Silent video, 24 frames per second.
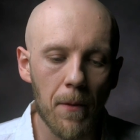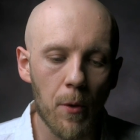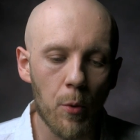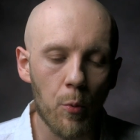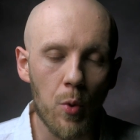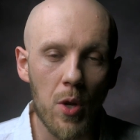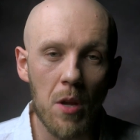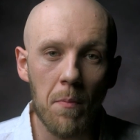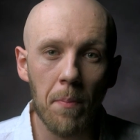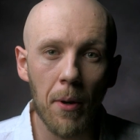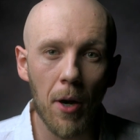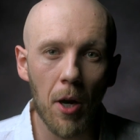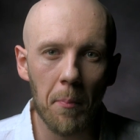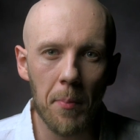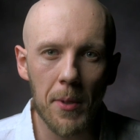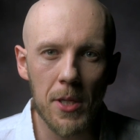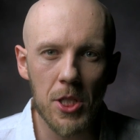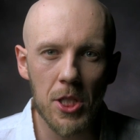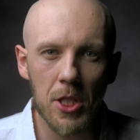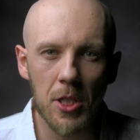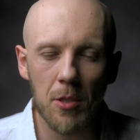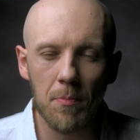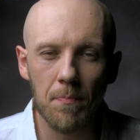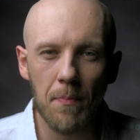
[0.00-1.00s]

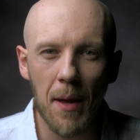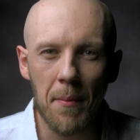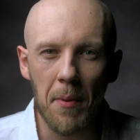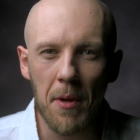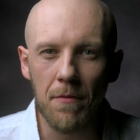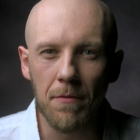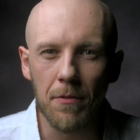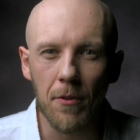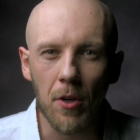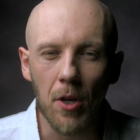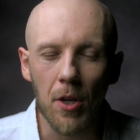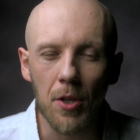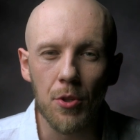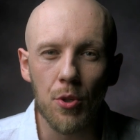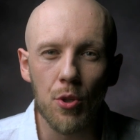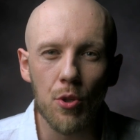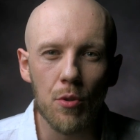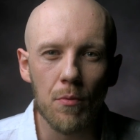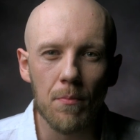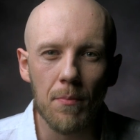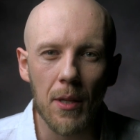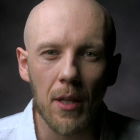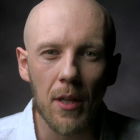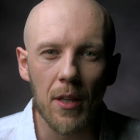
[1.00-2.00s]
repurposed, maybe for a
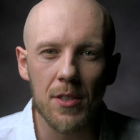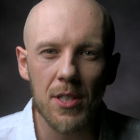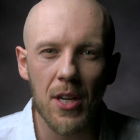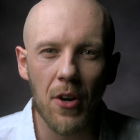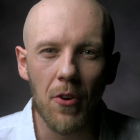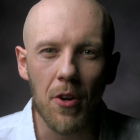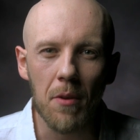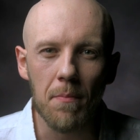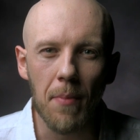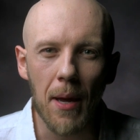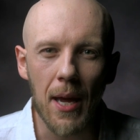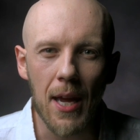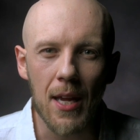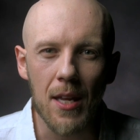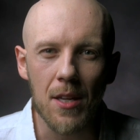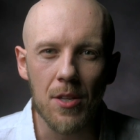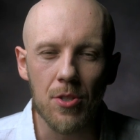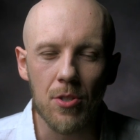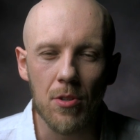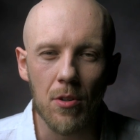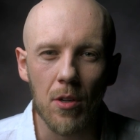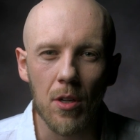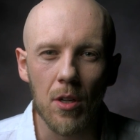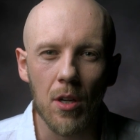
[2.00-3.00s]
new military
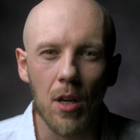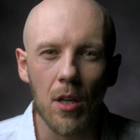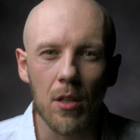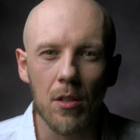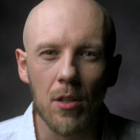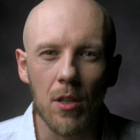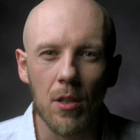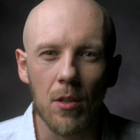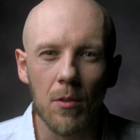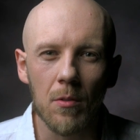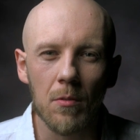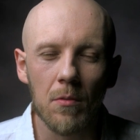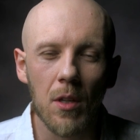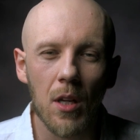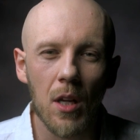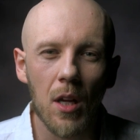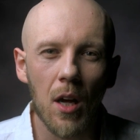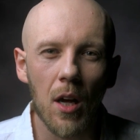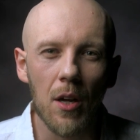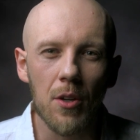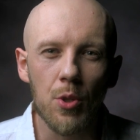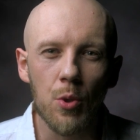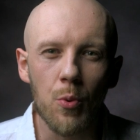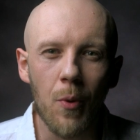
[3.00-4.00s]
base or
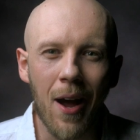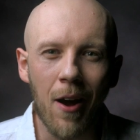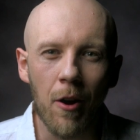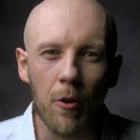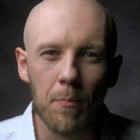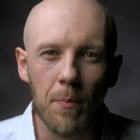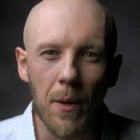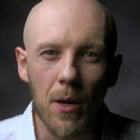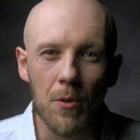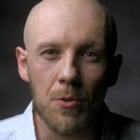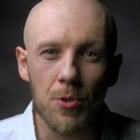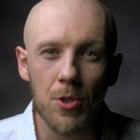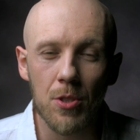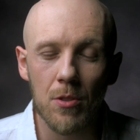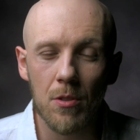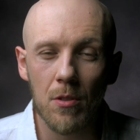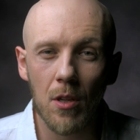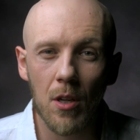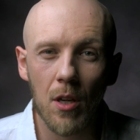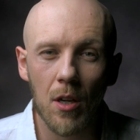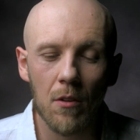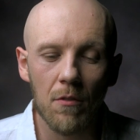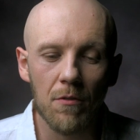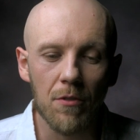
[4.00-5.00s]
a new outpost
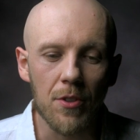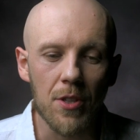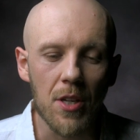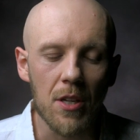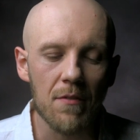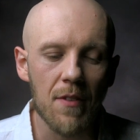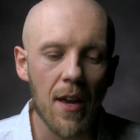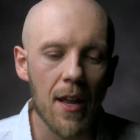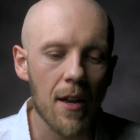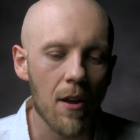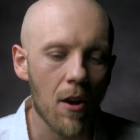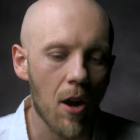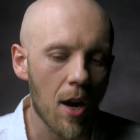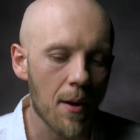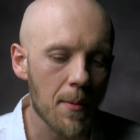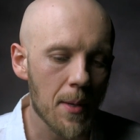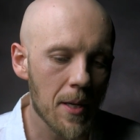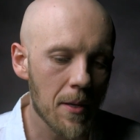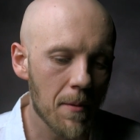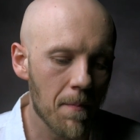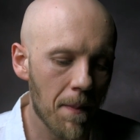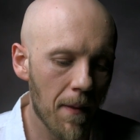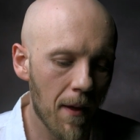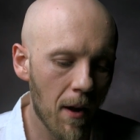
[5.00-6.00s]
for the invading
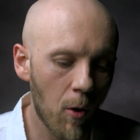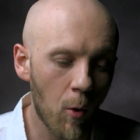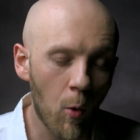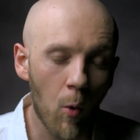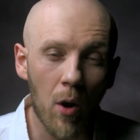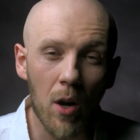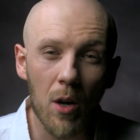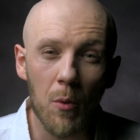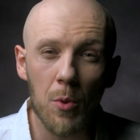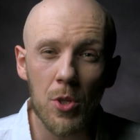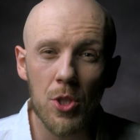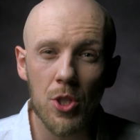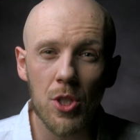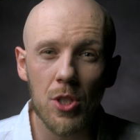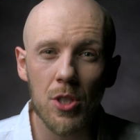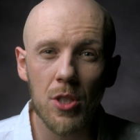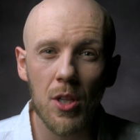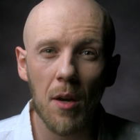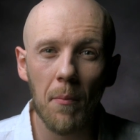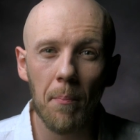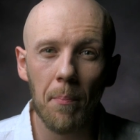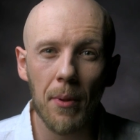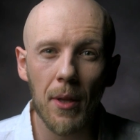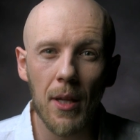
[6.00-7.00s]
army, or it was just
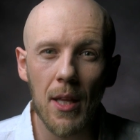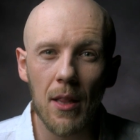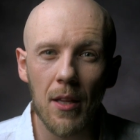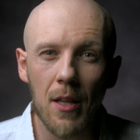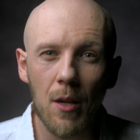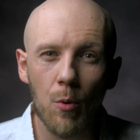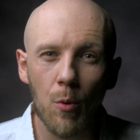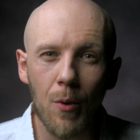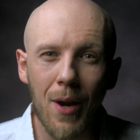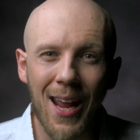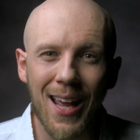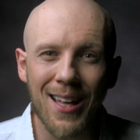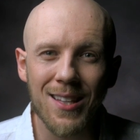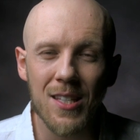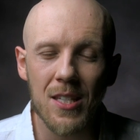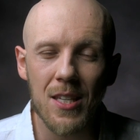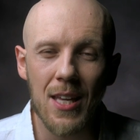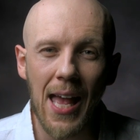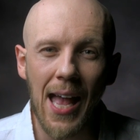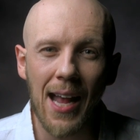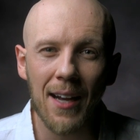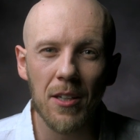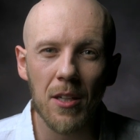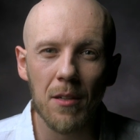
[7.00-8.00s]
completely
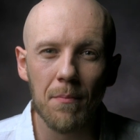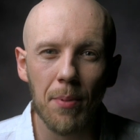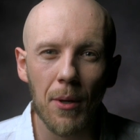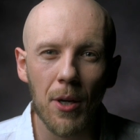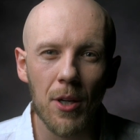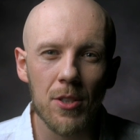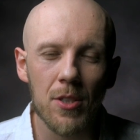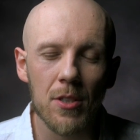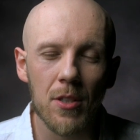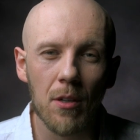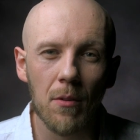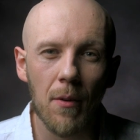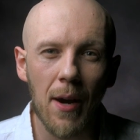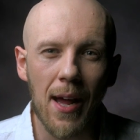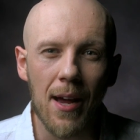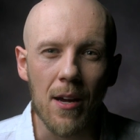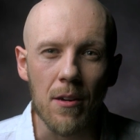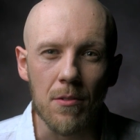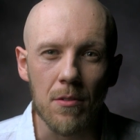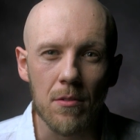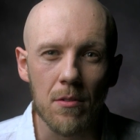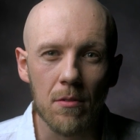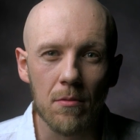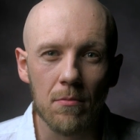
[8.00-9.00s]
ransacked and burned to the
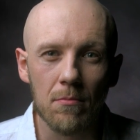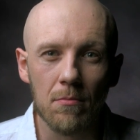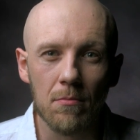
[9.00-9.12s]
ground.